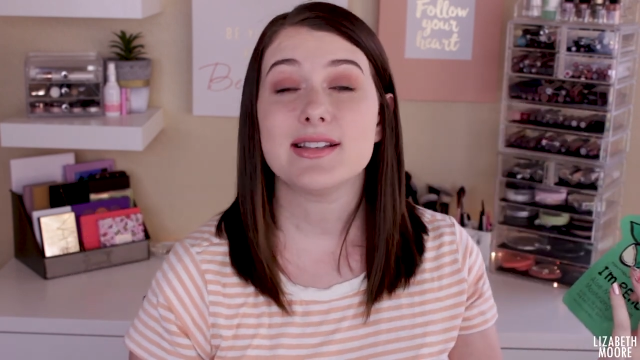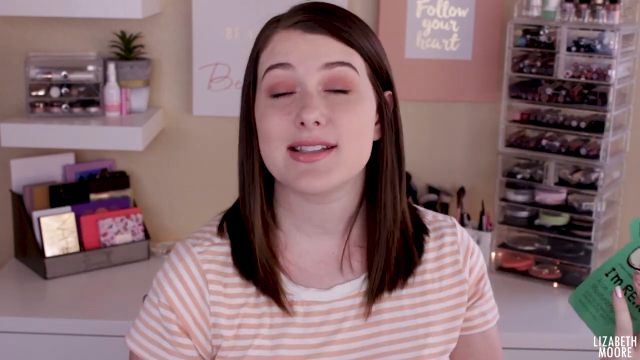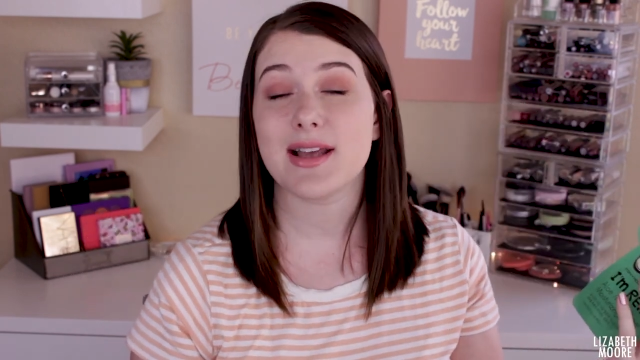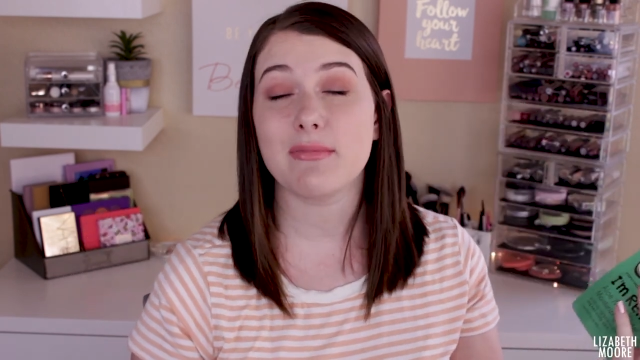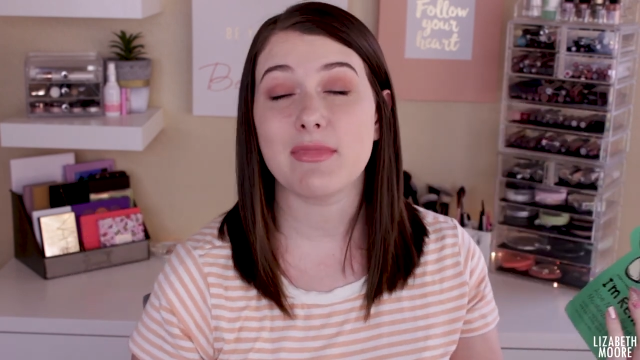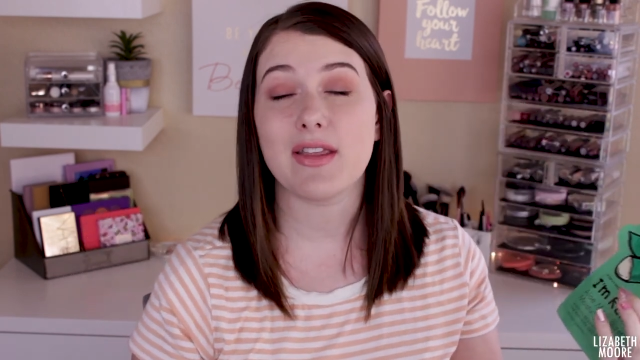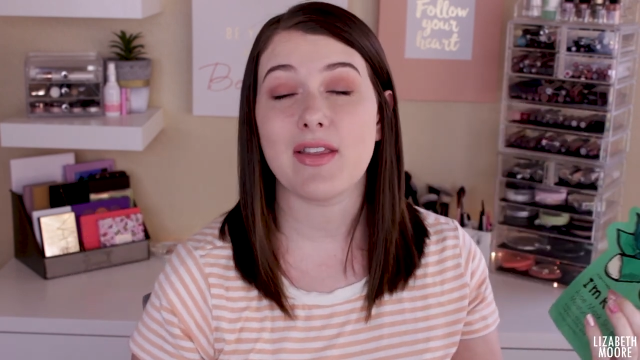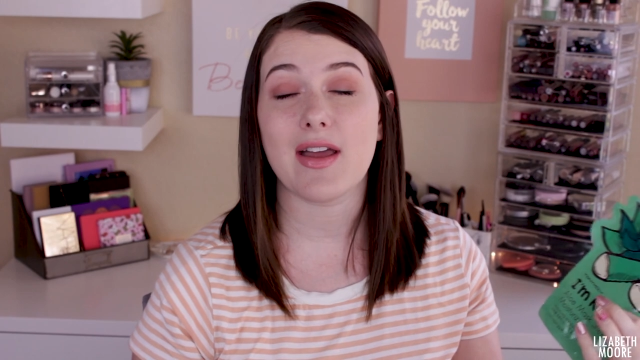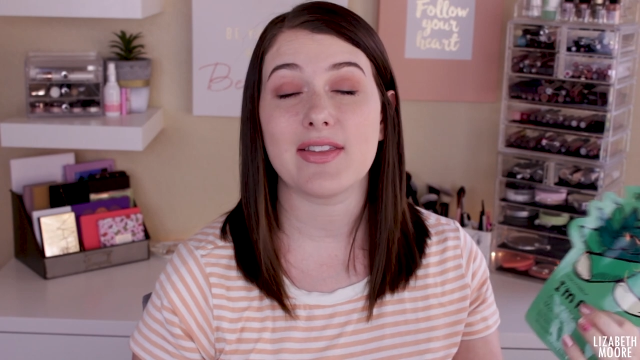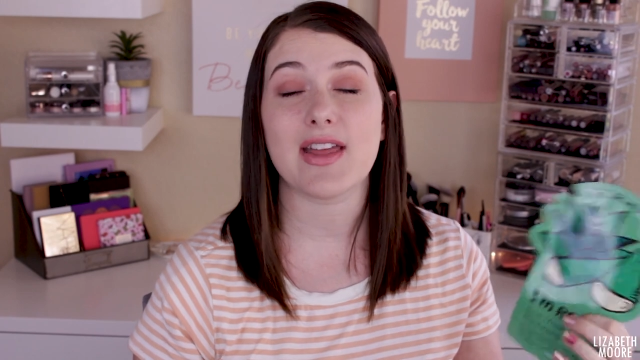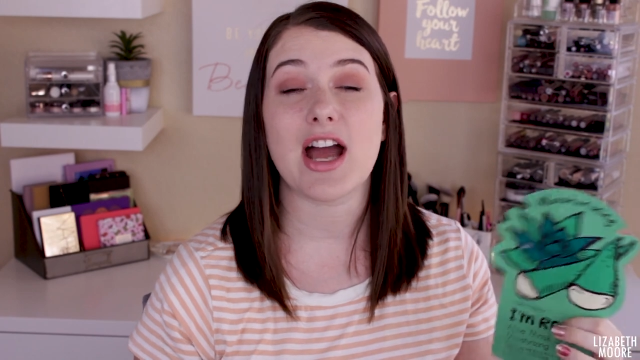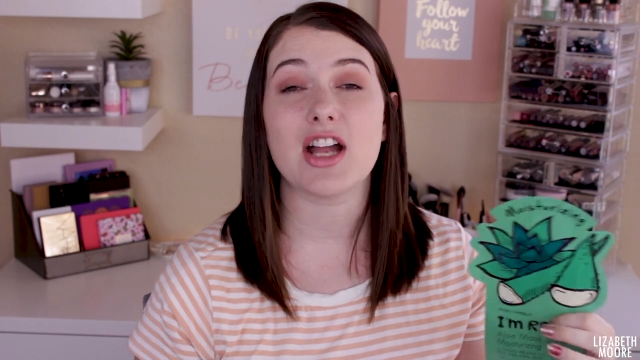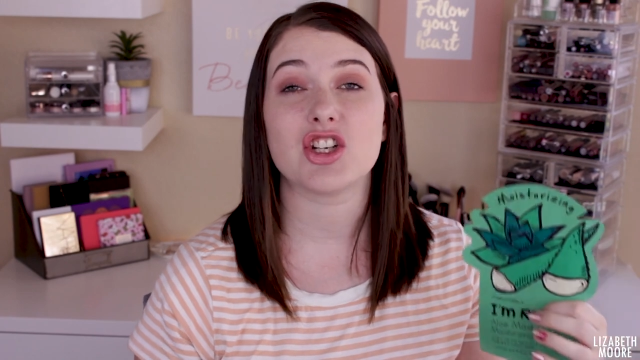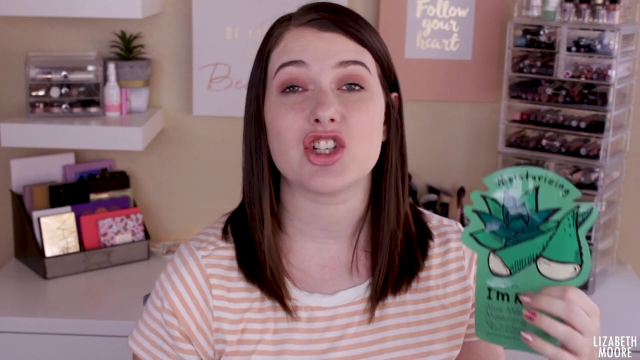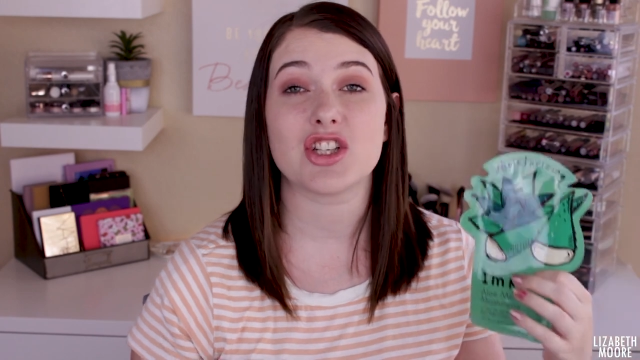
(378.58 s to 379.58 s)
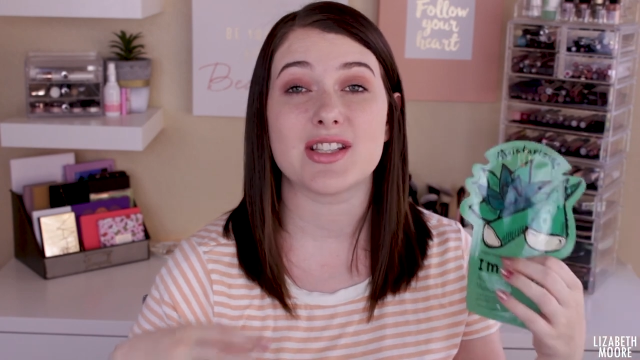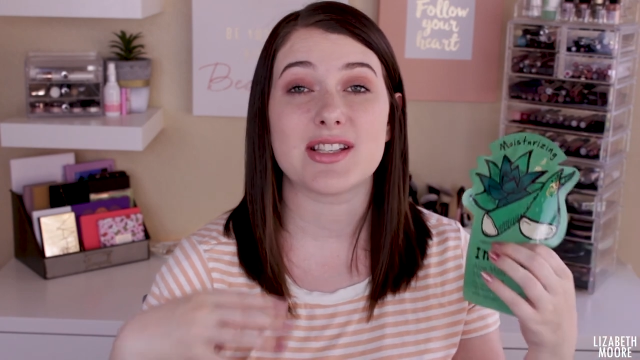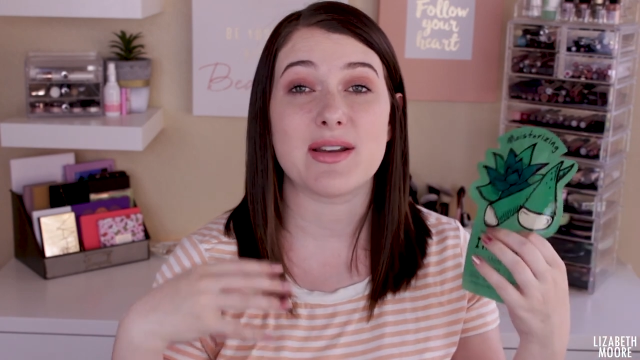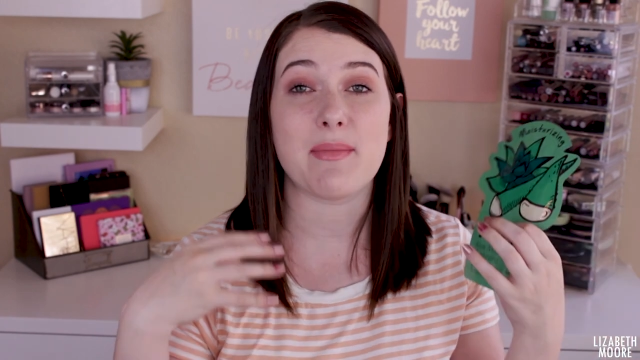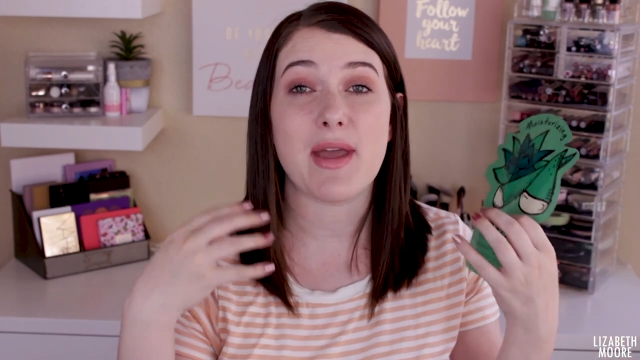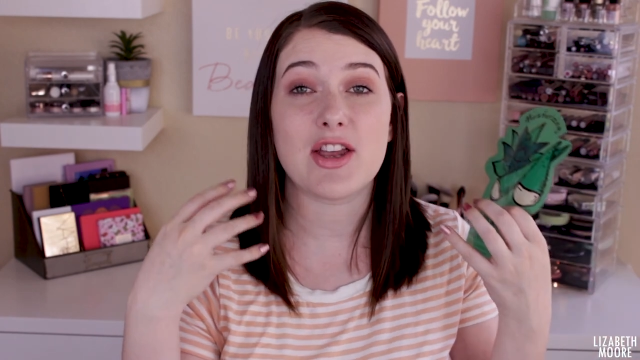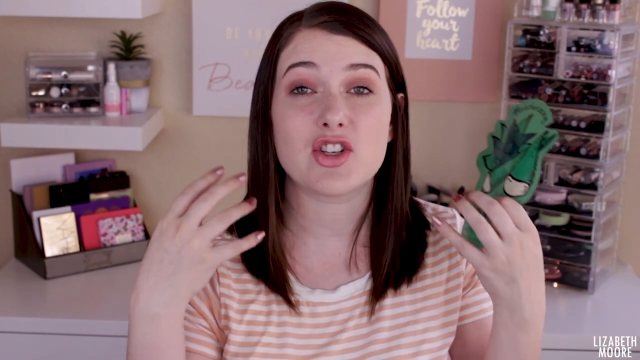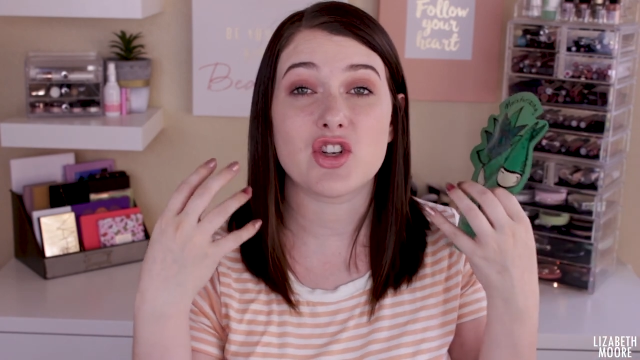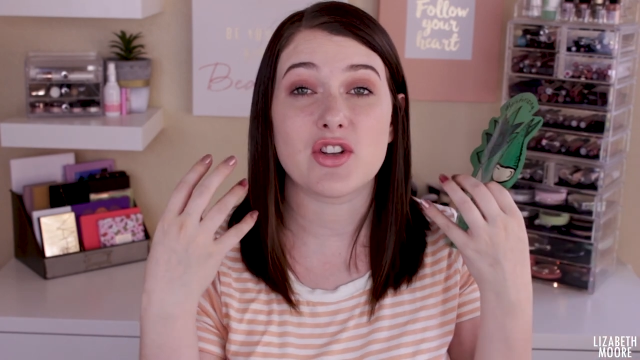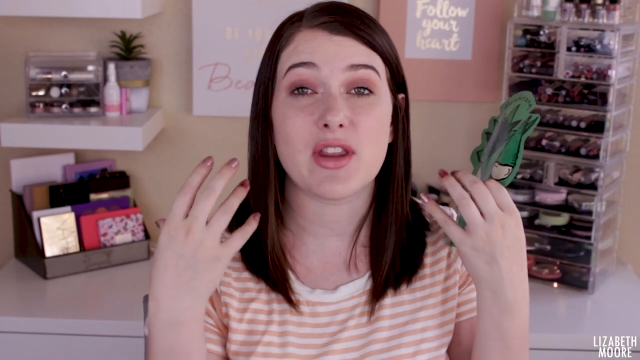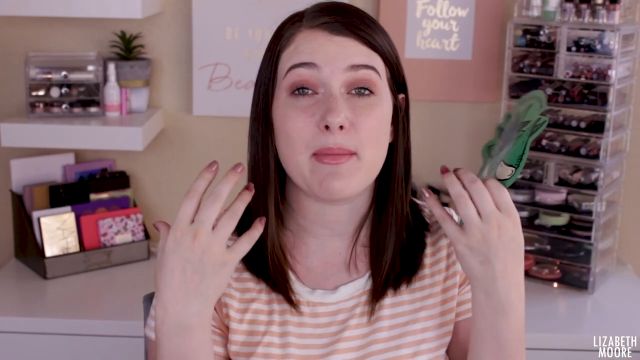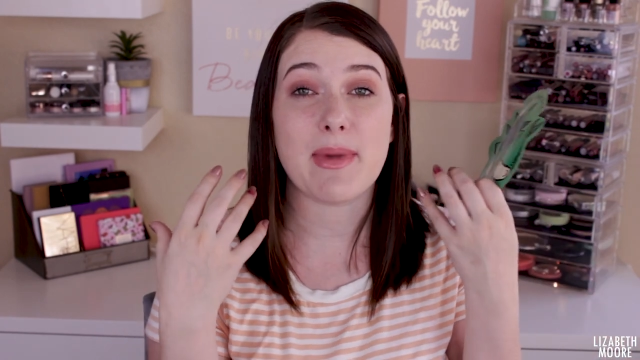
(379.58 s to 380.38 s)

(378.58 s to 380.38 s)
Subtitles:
something like that, just to make sure